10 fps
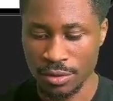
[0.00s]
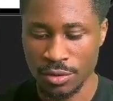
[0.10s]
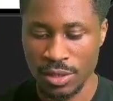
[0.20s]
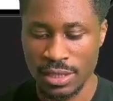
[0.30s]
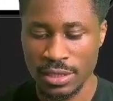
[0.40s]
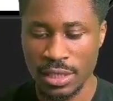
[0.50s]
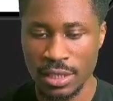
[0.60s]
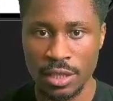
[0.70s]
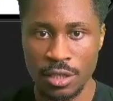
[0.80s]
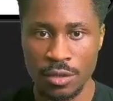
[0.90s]
So let's say
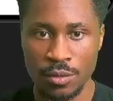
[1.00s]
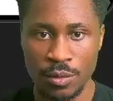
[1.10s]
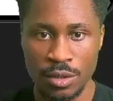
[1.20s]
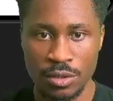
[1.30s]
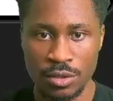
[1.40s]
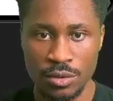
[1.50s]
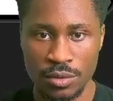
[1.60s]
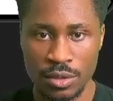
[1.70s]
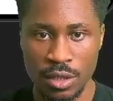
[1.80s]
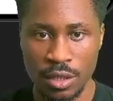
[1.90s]
here we want to
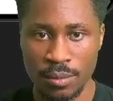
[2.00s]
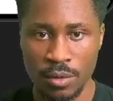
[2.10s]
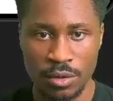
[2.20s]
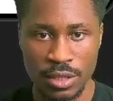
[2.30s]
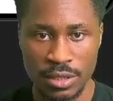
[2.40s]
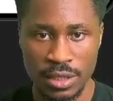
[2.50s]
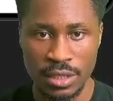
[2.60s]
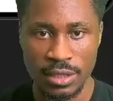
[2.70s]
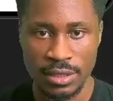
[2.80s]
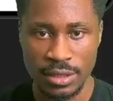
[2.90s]
use, or let's say
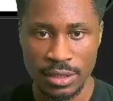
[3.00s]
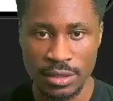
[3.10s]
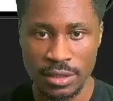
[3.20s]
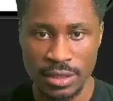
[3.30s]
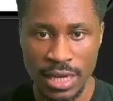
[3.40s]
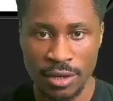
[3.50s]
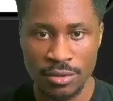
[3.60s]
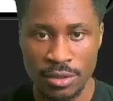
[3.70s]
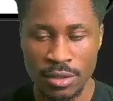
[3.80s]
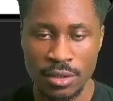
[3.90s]
easeIn,
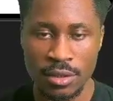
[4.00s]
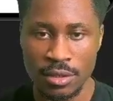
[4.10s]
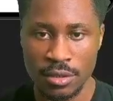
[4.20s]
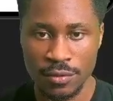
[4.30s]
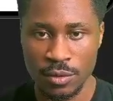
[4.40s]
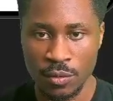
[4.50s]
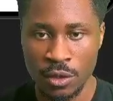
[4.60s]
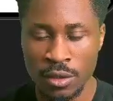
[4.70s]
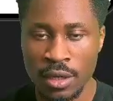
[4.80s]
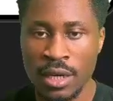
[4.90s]
easeOut, different one.